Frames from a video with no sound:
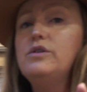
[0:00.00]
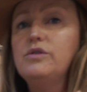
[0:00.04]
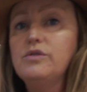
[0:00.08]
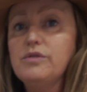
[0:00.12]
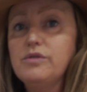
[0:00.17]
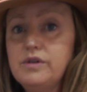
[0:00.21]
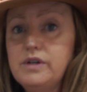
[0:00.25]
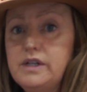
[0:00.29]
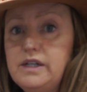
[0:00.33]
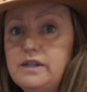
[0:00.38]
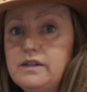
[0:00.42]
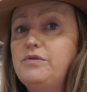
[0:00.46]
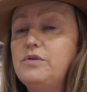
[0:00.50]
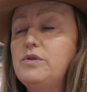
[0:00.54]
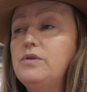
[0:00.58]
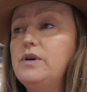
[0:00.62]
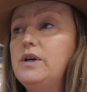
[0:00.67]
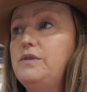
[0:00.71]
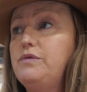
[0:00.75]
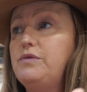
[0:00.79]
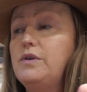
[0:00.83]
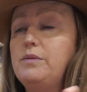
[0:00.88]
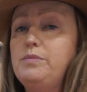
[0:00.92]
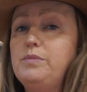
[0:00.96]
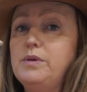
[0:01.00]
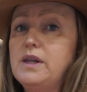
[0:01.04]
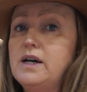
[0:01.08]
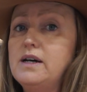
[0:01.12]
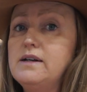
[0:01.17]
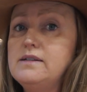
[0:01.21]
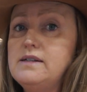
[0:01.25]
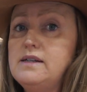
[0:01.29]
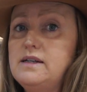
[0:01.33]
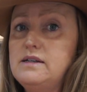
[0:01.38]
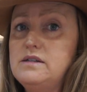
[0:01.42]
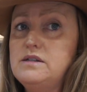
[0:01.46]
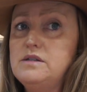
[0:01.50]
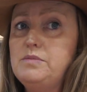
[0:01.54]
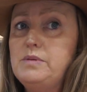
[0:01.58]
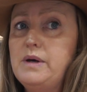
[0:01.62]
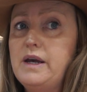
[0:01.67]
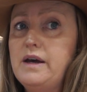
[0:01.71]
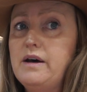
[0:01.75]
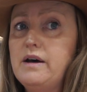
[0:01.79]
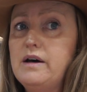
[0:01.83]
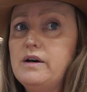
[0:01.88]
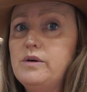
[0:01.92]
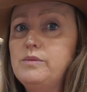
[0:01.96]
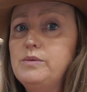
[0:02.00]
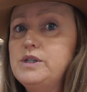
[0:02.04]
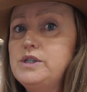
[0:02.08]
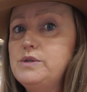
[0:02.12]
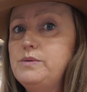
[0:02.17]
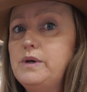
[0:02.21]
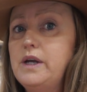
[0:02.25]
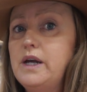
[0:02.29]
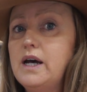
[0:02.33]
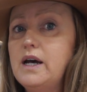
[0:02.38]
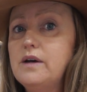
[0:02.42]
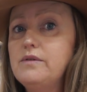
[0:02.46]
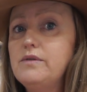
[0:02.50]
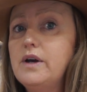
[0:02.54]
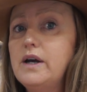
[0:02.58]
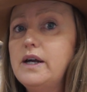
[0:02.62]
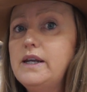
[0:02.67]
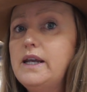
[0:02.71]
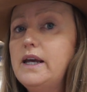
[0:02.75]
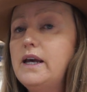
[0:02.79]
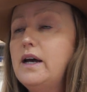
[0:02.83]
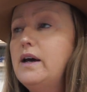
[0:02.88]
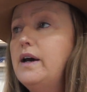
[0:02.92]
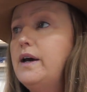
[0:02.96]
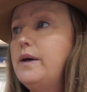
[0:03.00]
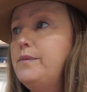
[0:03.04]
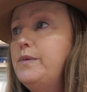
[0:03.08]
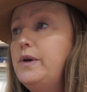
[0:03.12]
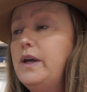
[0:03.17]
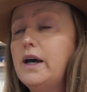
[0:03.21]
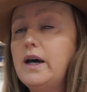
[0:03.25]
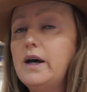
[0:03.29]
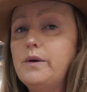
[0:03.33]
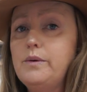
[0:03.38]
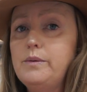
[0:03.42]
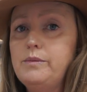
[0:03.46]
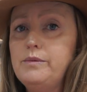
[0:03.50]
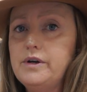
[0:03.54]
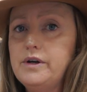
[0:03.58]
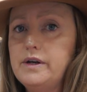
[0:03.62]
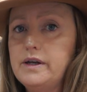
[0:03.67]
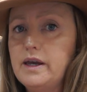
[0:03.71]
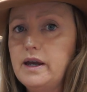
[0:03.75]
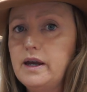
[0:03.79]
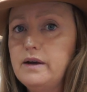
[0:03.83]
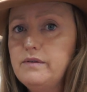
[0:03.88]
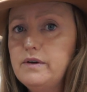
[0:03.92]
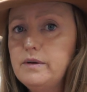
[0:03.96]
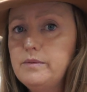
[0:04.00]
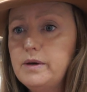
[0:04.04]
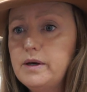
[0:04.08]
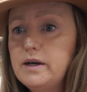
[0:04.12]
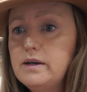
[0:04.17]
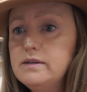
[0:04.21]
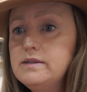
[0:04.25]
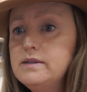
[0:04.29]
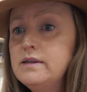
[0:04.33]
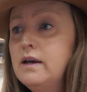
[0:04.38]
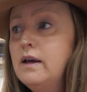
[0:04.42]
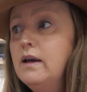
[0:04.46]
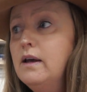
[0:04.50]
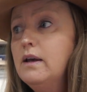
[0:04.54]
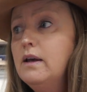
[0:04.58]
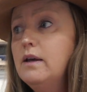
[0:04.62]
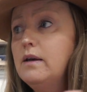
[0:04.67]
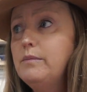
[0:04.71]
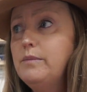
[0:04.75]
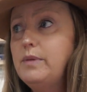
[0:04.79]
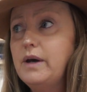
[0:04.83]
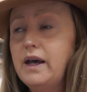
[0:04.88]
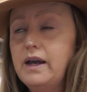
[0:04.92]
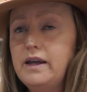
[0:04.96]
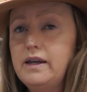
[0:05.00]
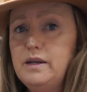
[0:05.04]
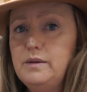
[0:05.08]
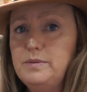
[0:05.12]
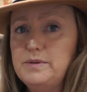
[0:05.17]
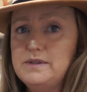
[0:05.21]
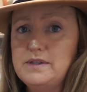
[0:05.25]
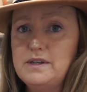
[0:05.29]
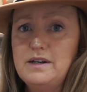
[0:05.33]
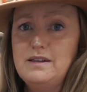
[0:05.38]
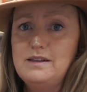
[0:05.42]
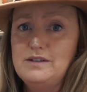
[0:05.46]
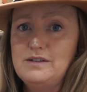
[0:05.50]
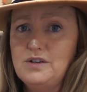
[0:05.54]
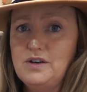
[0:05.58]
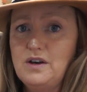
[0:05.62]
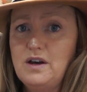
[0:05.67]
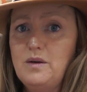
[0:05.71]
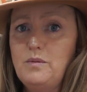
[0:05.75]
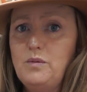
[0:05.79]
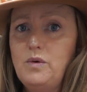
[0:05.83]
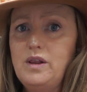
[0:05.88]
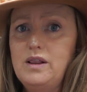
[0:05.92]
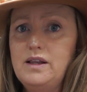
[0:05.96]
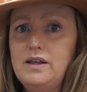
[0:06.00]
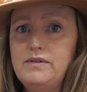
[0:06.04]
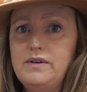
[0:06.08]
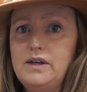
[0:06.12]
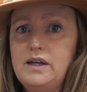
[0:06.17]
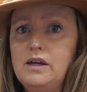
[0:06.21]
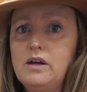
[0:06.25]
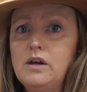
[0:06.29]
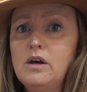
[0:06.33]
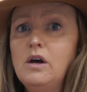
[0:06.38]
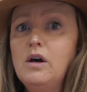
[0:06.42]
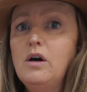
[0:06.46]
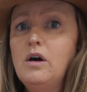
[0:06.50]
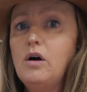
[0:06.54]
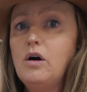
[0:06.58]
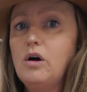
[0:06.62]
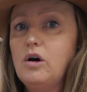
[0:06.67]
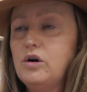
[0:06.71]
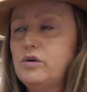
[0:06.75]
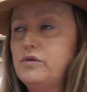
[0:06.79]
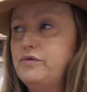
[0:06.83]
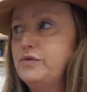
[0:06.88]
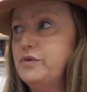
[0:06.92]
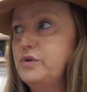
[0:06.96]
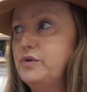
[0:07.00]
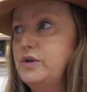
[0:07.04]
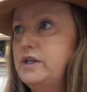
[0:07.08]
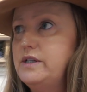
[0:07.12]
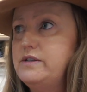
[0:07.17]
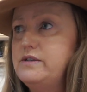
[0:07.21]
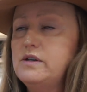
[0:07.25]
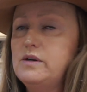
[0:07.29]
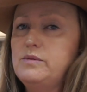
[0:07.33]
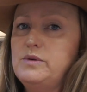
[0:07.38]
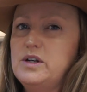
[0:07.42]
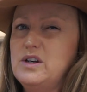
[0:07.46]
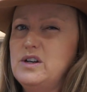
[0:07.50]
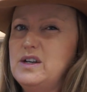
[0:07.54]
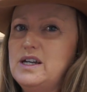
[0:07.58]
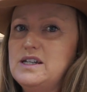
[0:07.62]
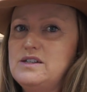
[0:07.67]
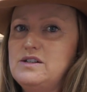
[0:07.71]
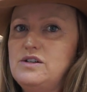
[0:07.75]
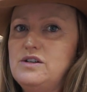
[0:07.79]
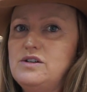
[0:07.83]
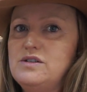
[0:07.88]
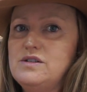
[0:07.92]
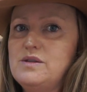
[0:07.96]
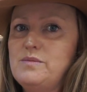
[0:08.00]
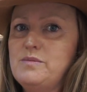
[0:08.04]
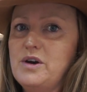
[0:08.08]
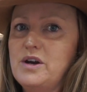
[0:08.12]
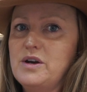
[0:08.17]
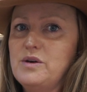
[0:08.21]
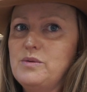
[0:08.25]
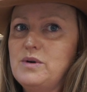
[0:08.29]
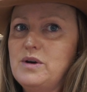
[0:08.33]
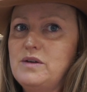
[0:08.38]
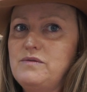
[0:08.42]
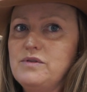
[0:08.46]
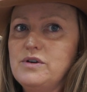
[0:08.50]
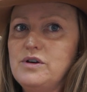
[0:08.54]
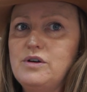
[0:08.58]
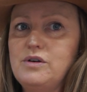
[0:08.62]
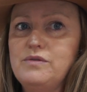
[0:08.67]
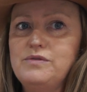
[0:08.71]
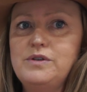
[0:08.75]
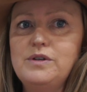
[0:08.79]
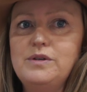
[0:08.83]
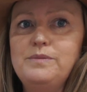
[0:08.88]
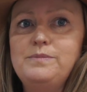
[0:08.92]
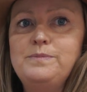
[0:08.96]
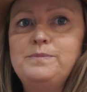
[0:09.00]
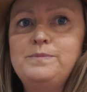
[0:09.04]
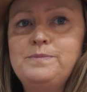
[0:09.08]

grid, or if we're plugged into power, which we are right now, and we are when we're at caravan parks. But 80% of the time we're living off grid, so we don't get to use the microwave very often.